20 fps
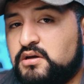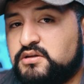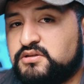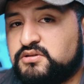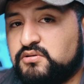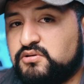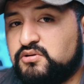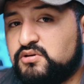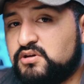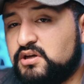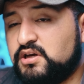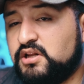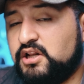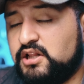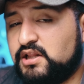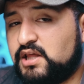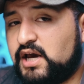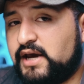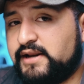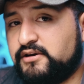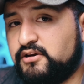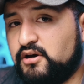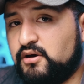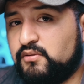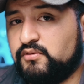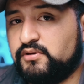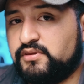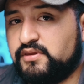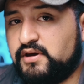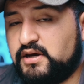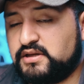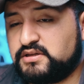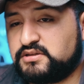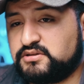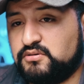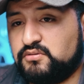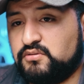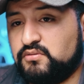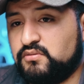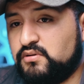So you can get a lot done with that.
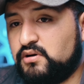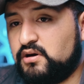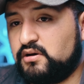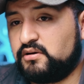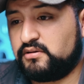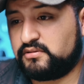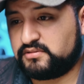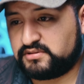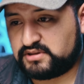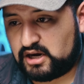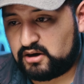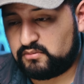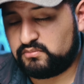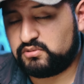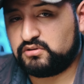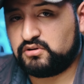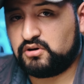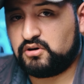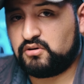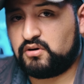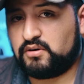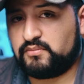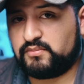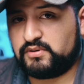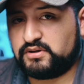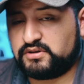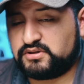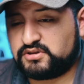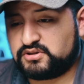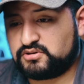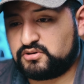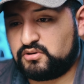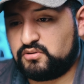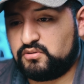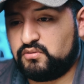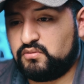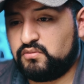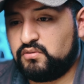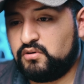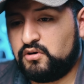So down below, I'm going to
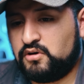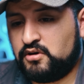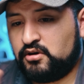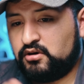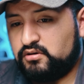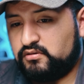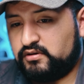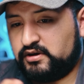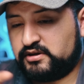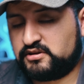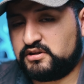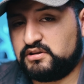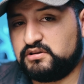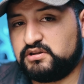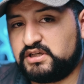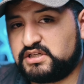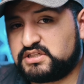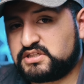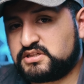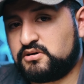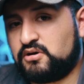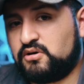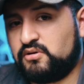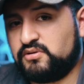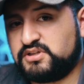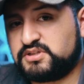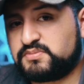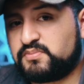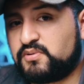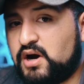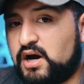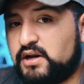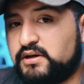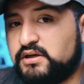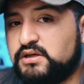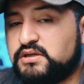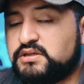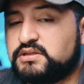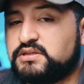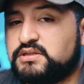show like the links to all these
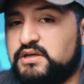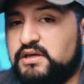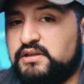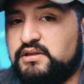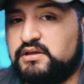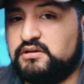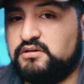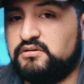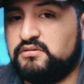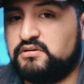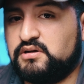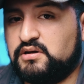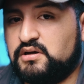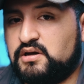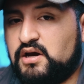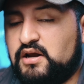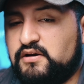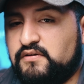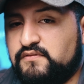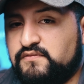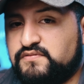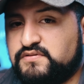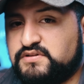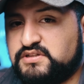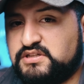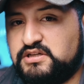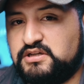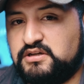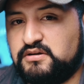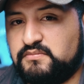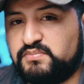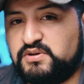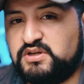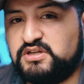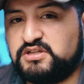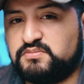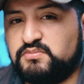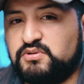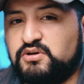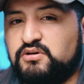products, and then you can kind of see in
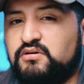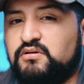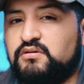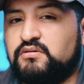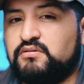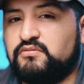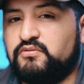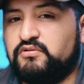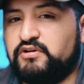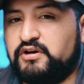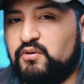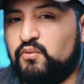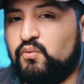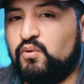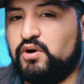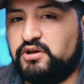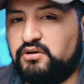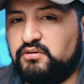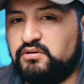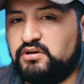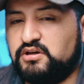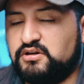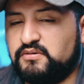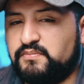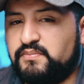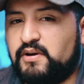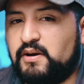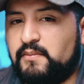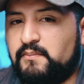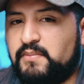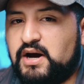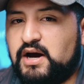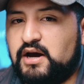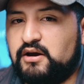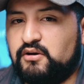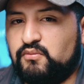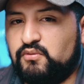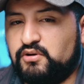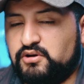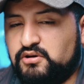piecemeal like what you need to buy
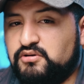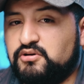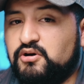or what you